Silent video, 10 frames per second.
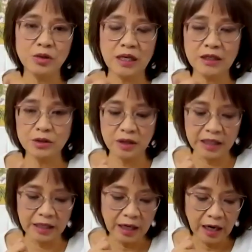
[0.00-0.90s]
to
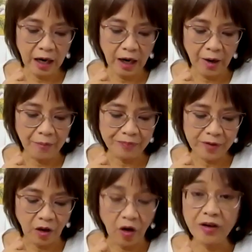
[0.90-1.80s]
actually
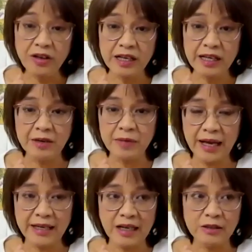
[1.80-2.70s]
honor him.
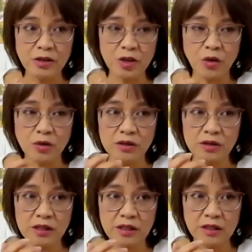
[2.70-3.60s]
And so
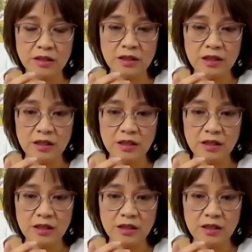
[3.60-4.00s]
the